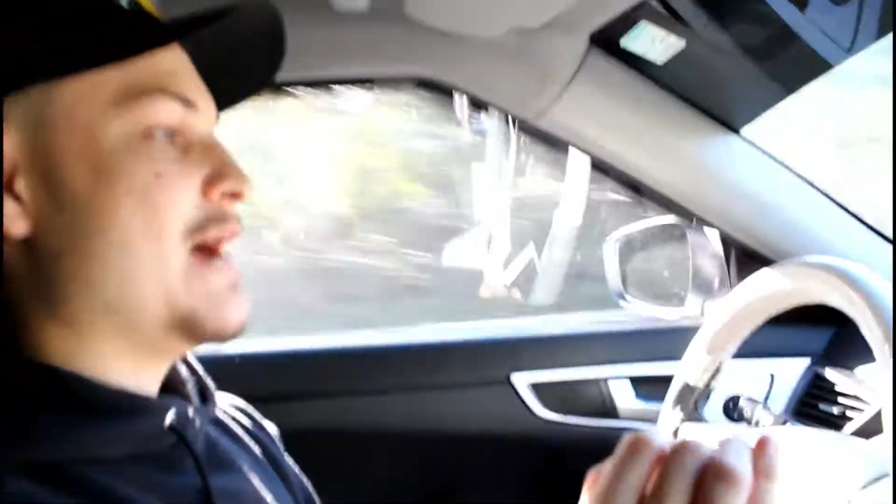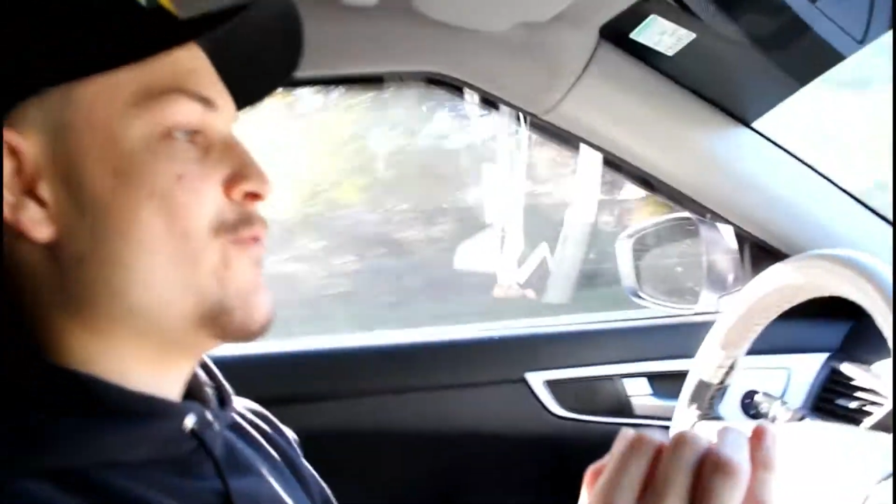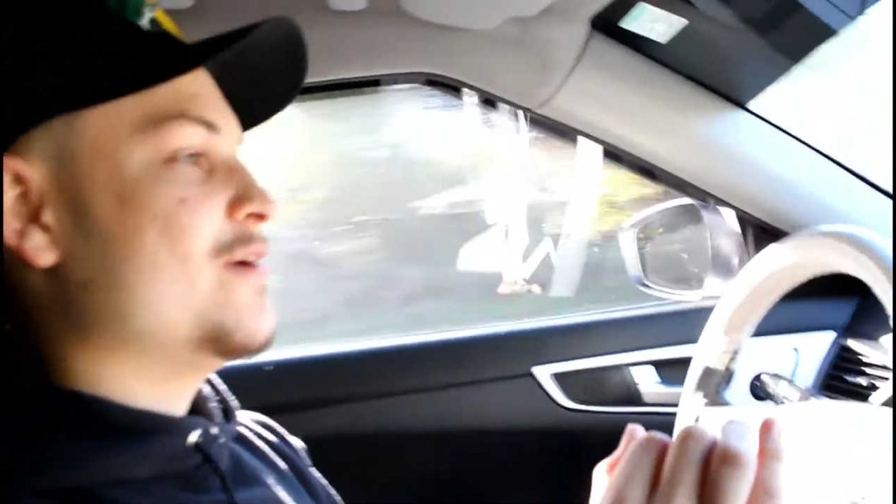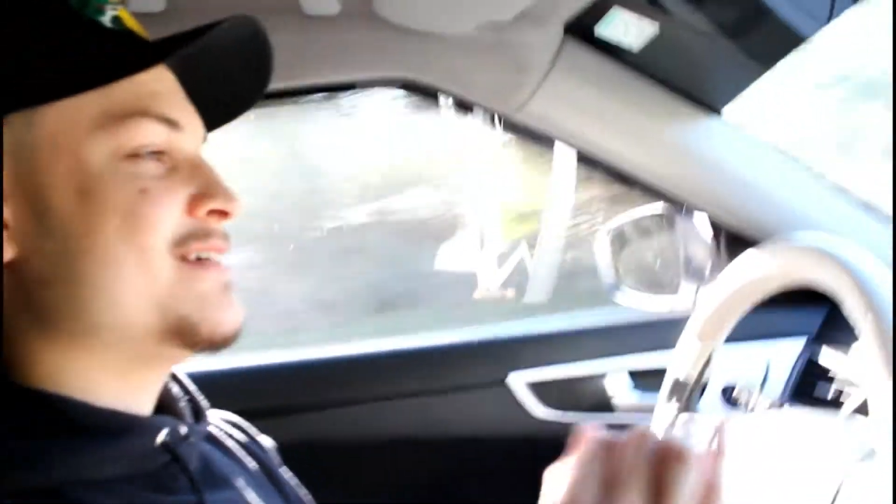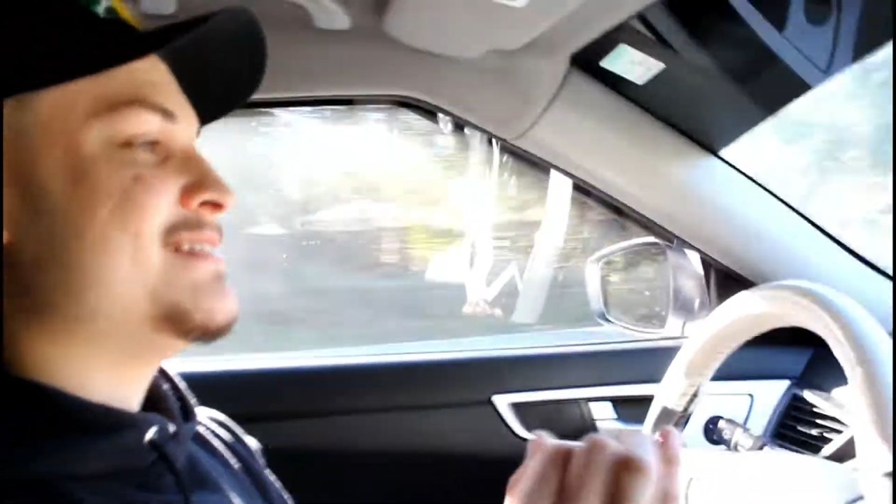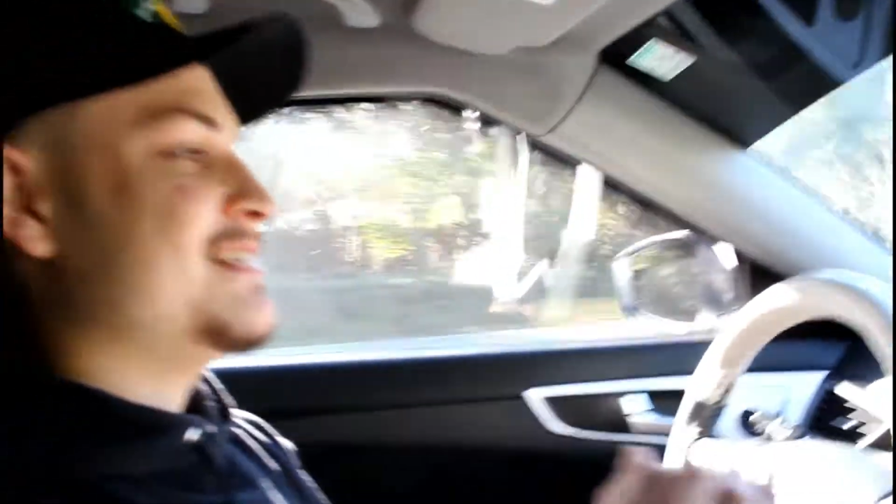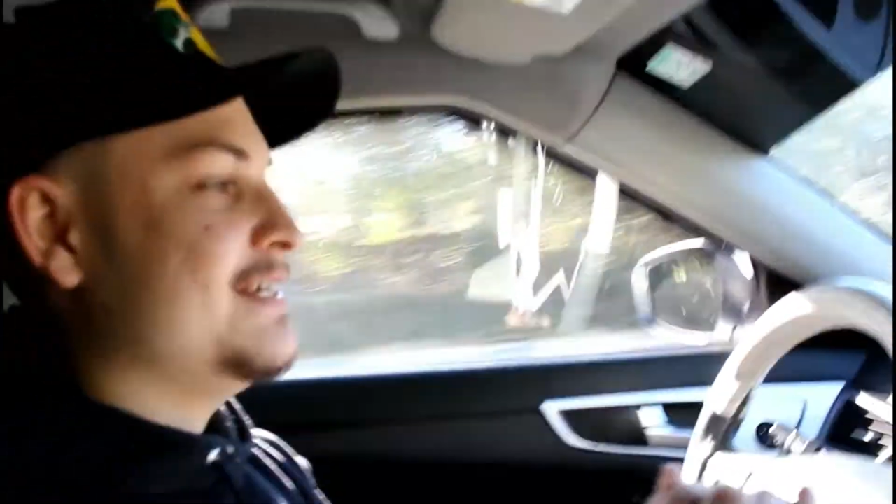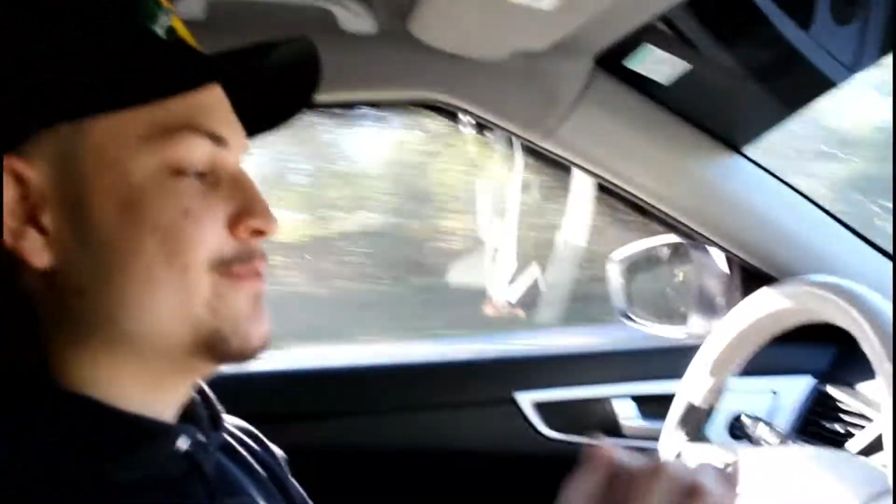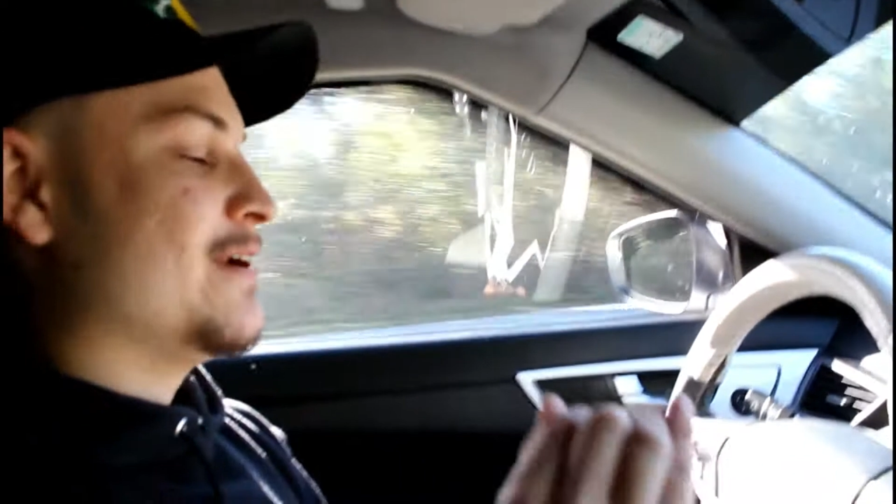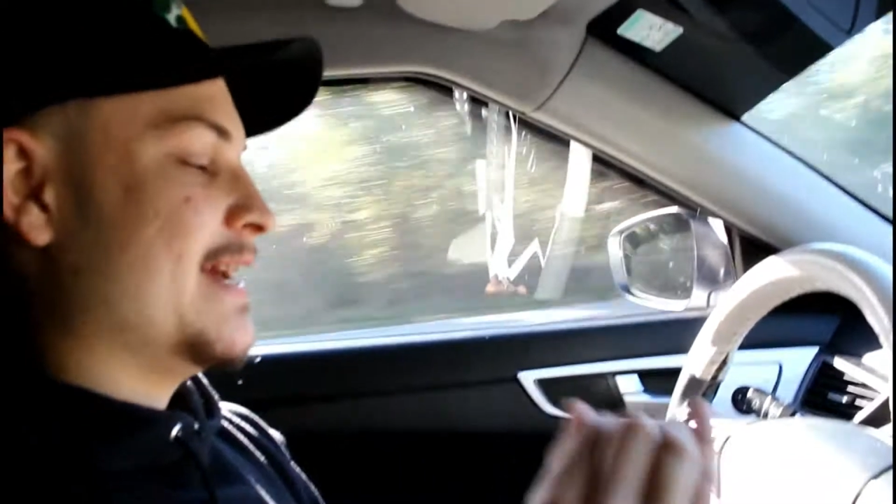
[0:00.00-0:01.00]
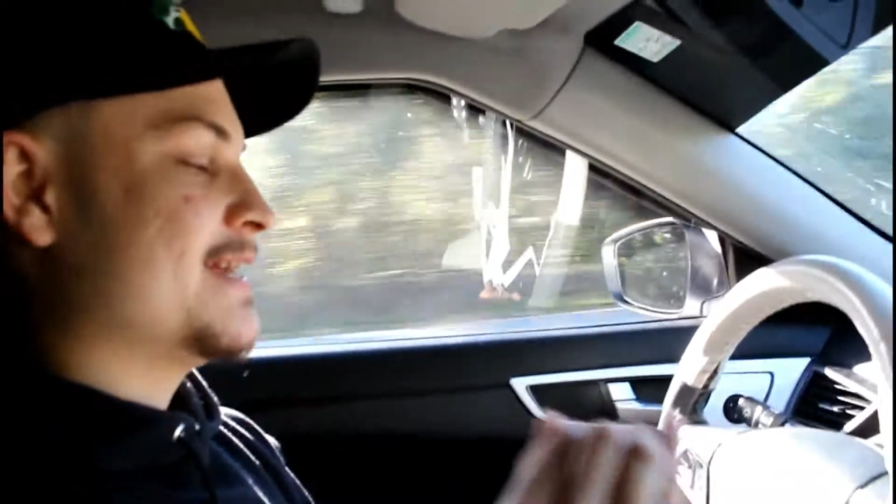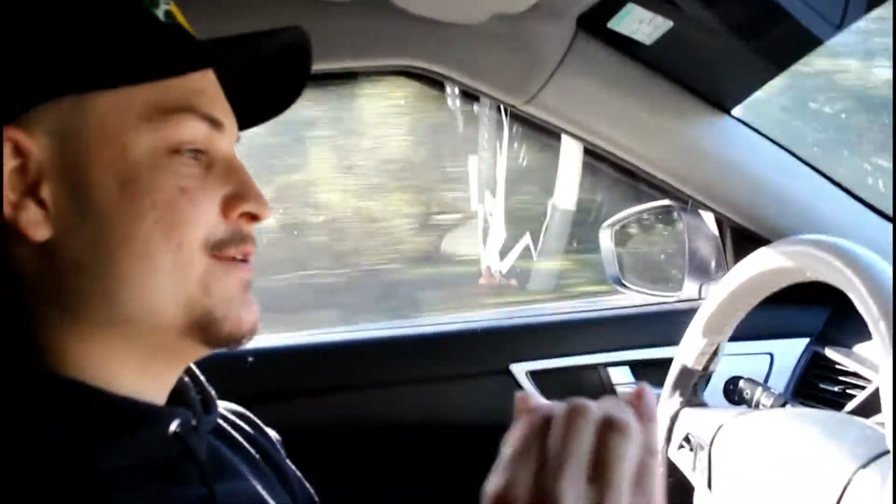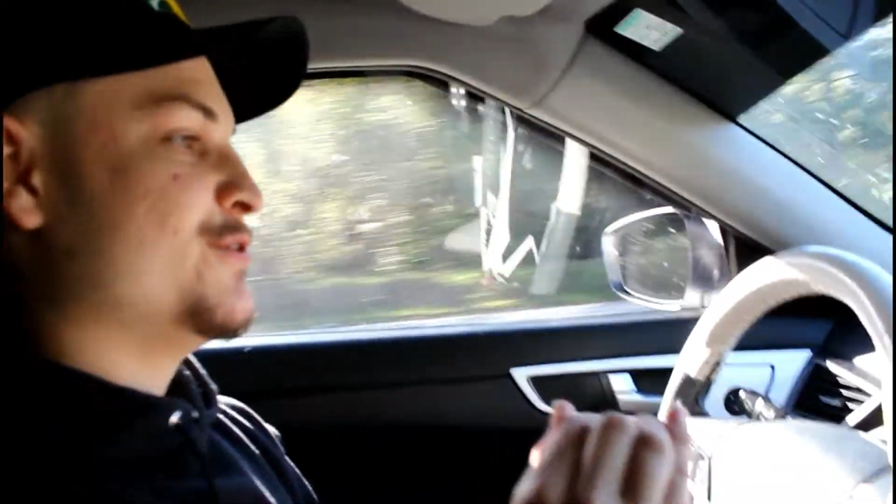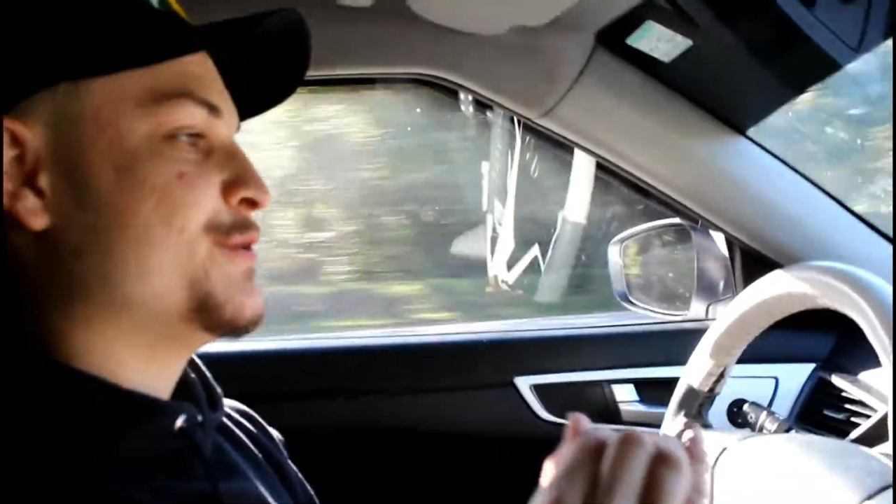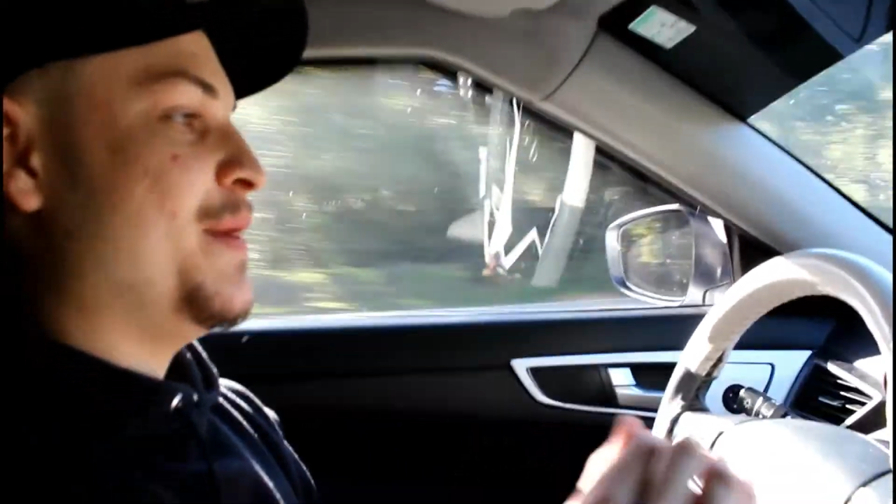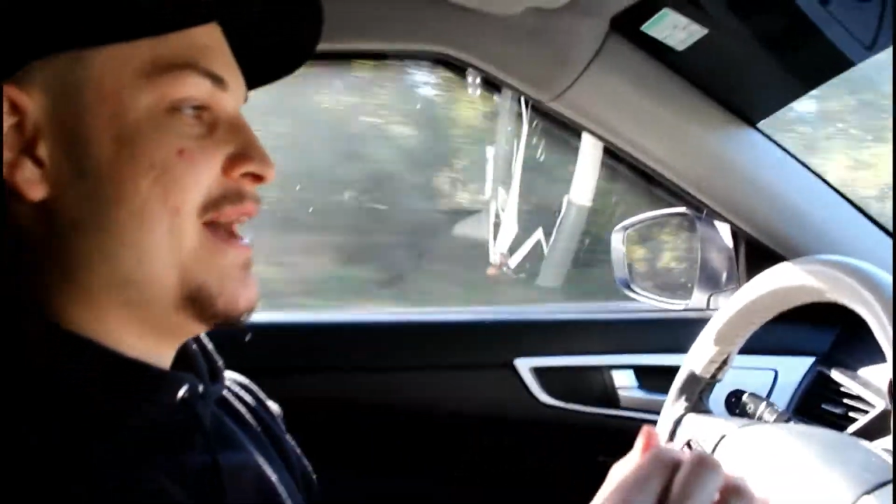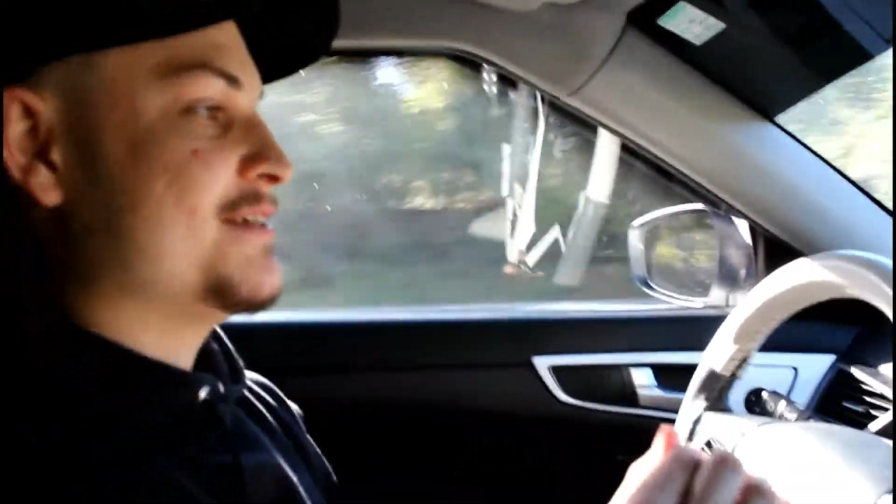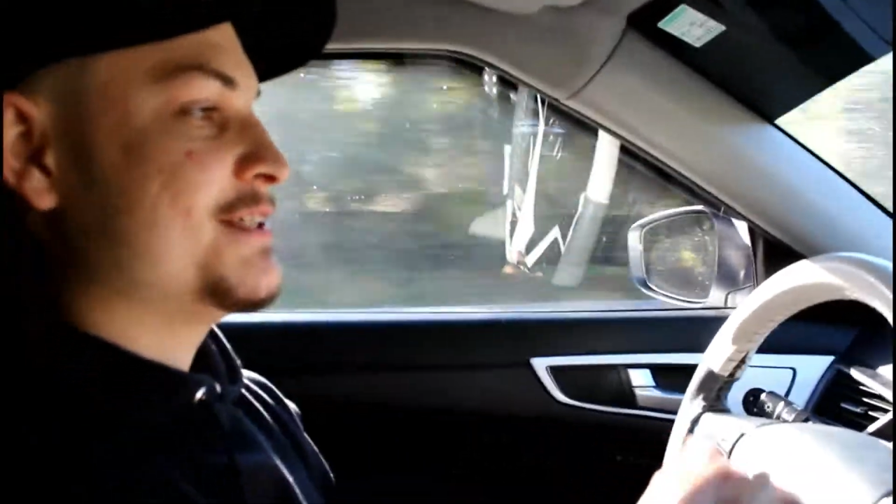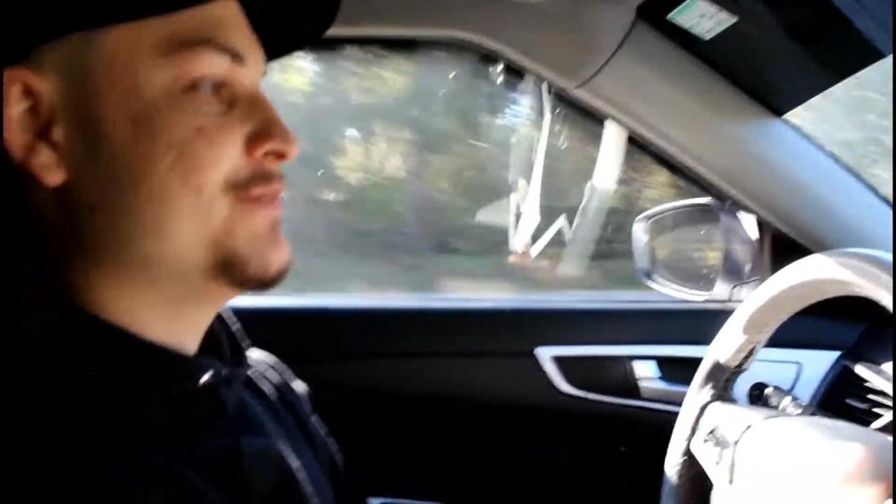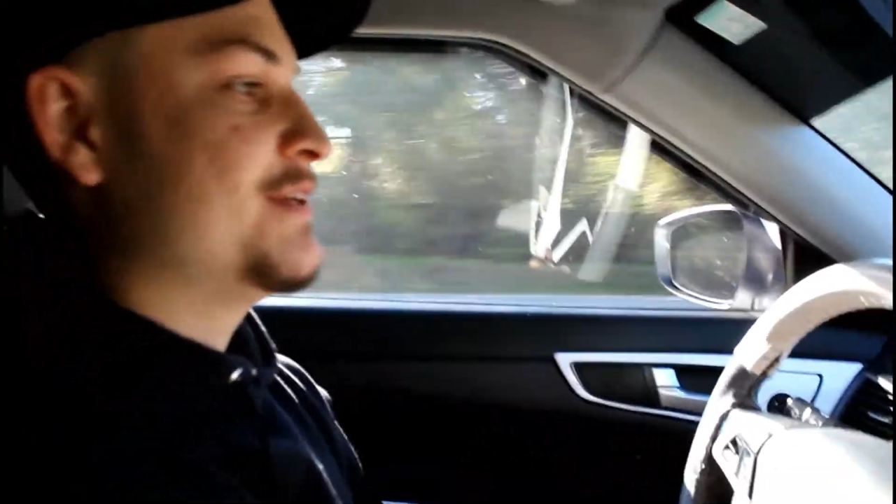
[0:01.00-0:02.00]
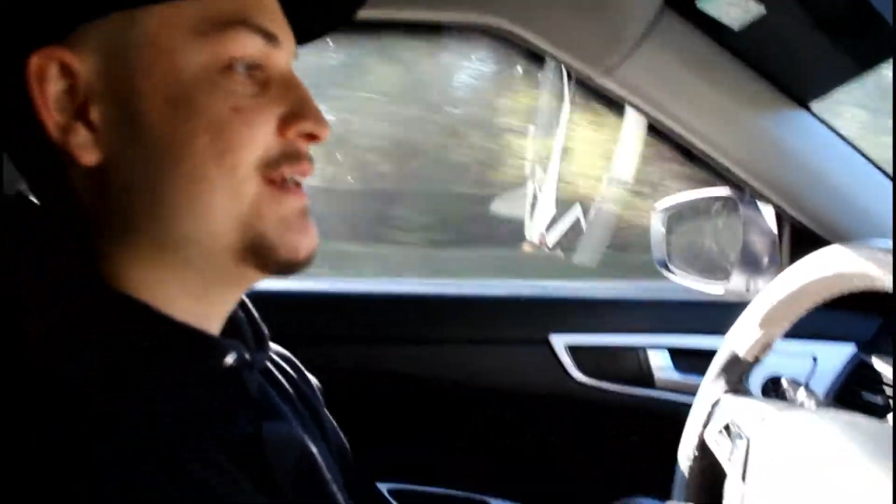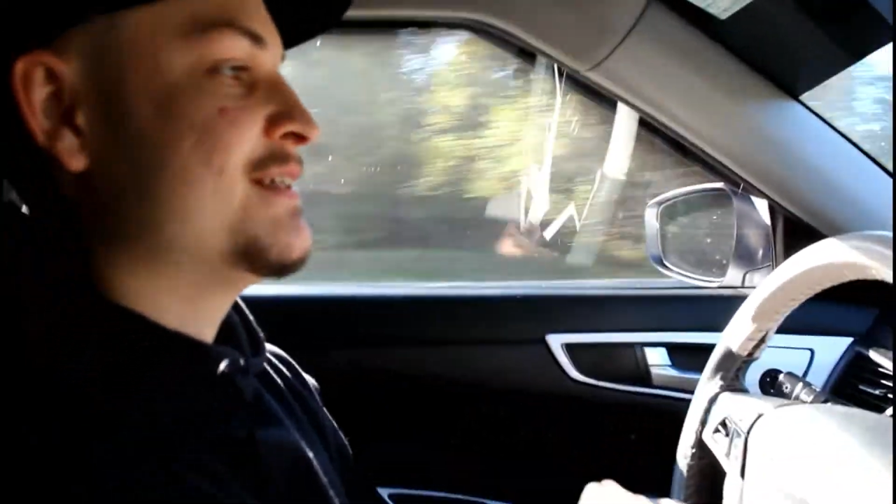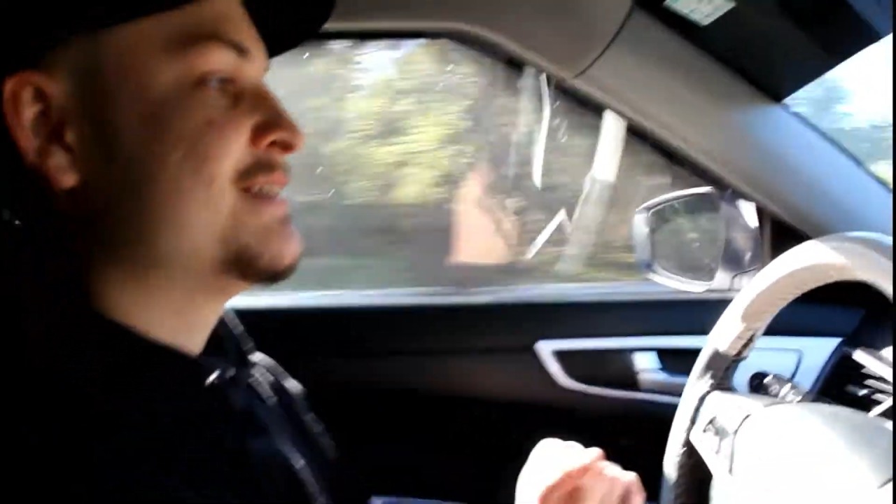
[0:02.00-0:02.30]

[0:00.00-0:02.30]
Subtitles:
want to see what I can do with paddle shifters.